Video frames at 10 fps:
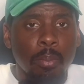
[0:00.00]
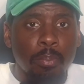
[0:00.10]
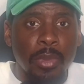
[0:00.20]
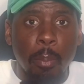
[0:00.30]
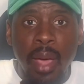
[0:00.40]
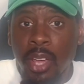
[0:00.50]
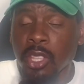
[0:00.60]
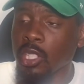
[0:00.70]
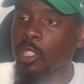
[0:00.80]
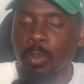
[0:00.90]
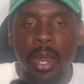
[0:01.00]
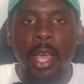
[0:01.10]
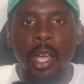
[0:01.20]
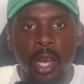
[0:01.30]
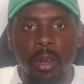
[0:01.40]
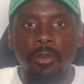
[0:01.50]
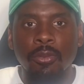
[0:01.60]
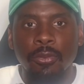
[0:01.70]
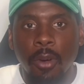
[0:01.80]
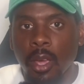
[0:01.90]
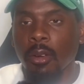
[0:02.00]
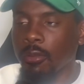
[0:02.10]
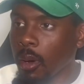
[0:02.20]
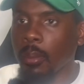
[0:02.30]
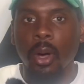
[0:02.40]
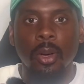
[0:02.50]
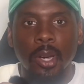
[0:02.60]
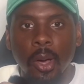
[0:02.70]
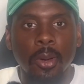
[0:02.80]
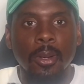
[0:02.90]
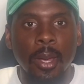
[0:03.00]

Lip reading: the Panthers is playing good fucking football, dog.